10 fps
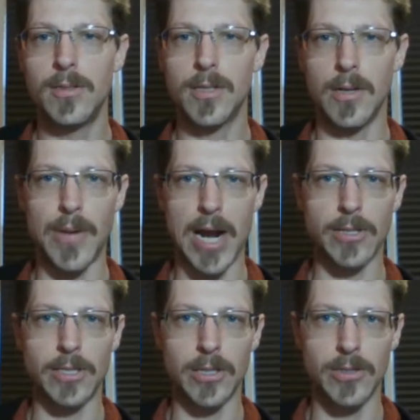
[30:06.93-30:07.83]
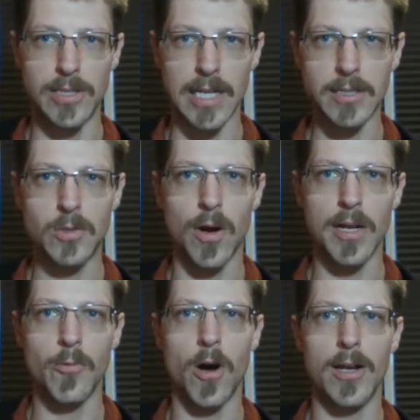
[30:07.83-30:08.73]
compared to
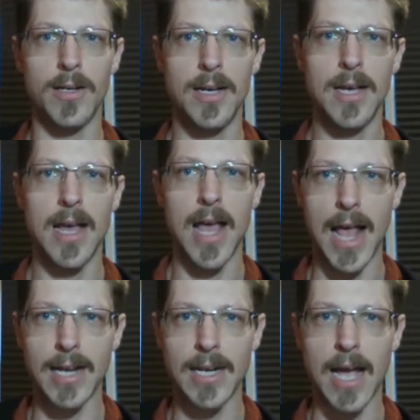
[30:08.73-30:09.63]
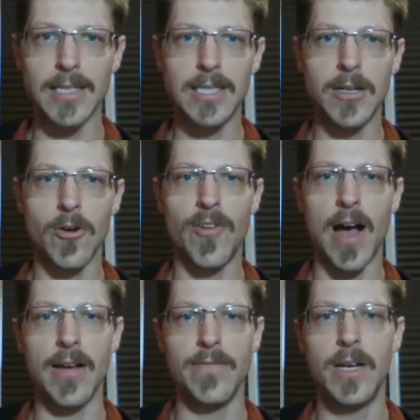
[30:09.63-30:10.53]
621 and
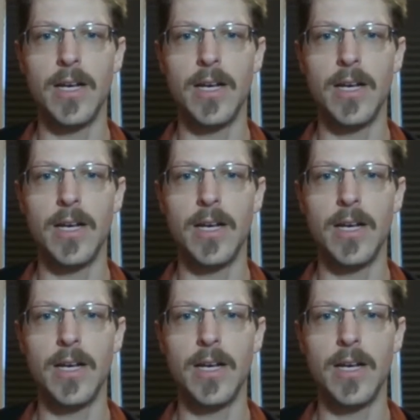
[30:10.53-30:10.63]
1905.